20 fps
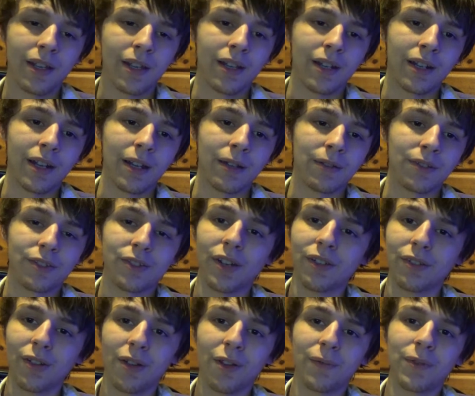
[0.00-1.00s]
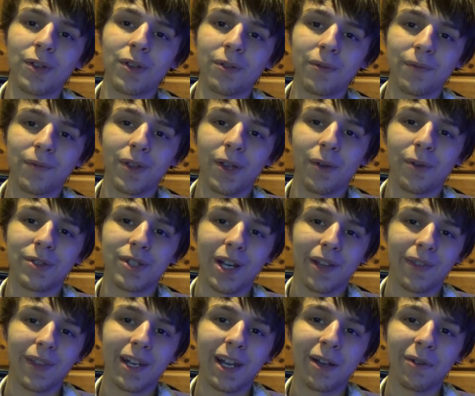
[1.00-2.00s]
and I suggest all of you go and check
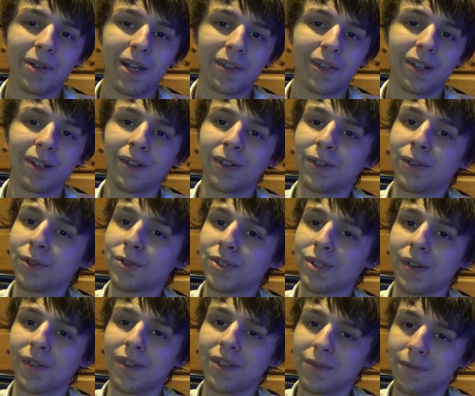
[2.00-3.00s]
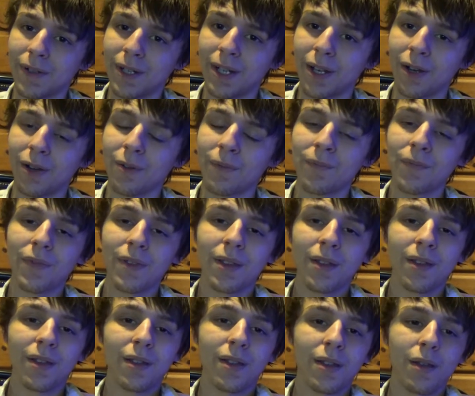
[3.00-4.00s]
that out at the conclusion of this video.
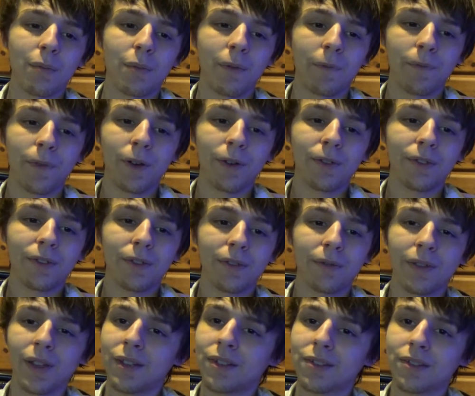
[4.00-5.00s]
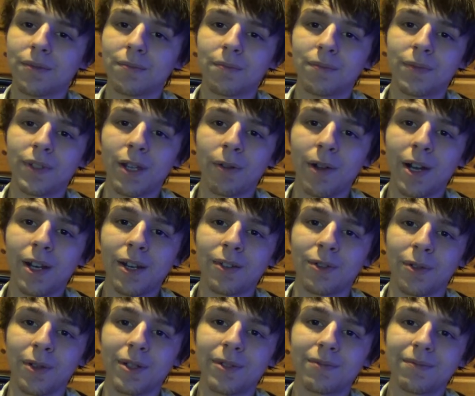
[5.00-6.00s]
But first, let's get right
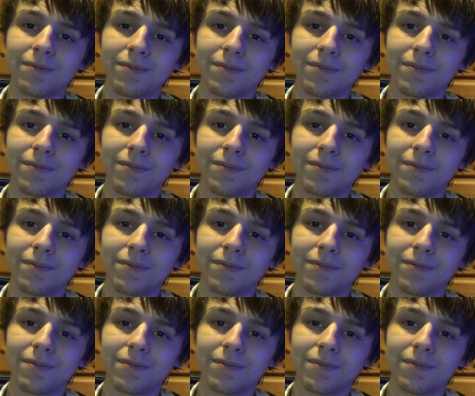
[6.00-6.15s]
into it.